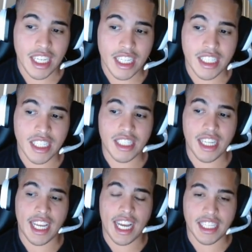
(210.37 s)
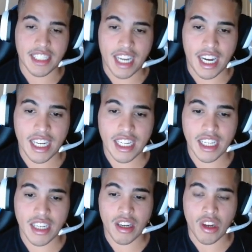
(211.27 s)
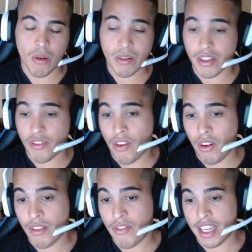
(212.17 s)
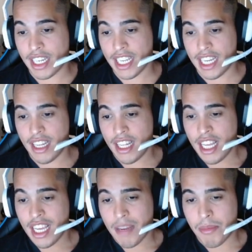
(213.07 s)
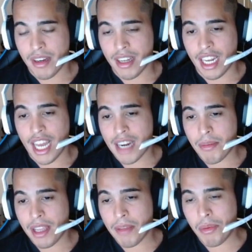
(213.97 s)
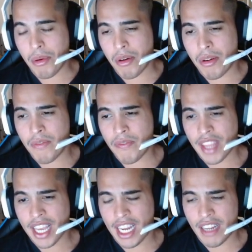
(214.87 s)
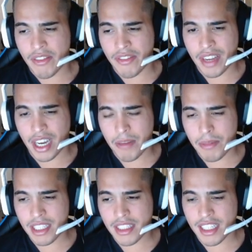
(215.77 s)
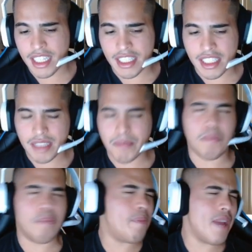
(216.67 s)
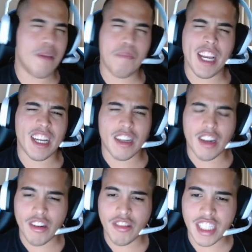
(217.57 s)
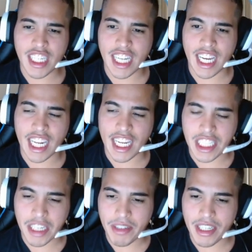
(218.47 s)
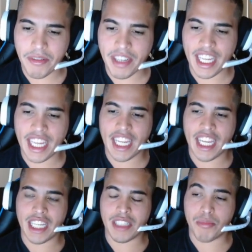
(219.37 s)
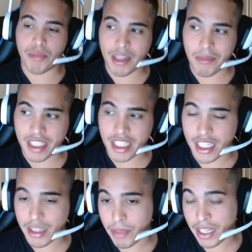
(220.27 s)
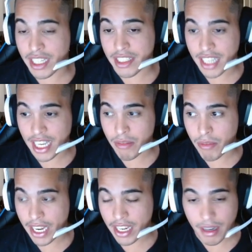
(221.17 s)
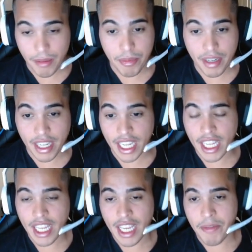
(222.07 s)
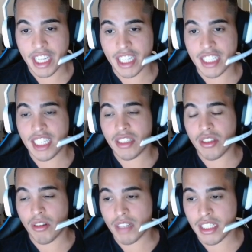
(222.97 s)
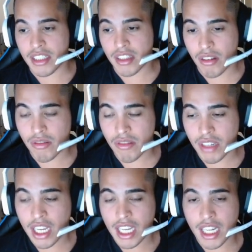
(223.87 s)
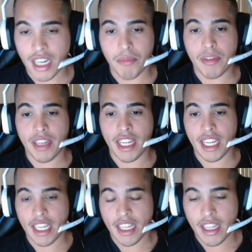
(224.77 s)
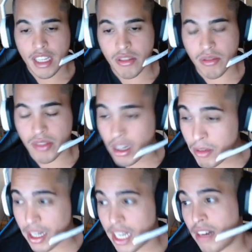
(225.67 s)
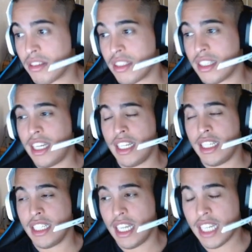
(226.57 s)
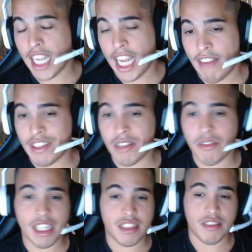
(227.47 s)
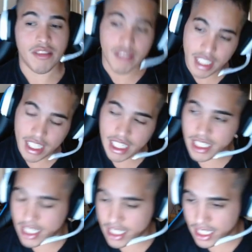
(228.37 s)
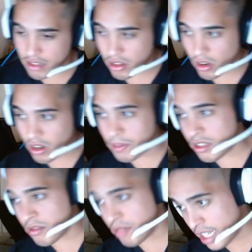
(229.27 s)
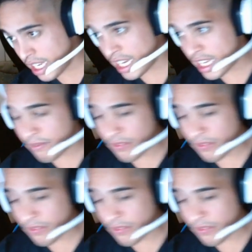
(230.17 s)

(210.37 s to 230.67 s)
this thing has not gone into full effect yet. But a lot of people have come into this big, big conclusion that, like, WWE is pretty much going to be a dead weight company because he sold his own company to someone else, and then they have the rights to do this, and then we're not gonna be doing that.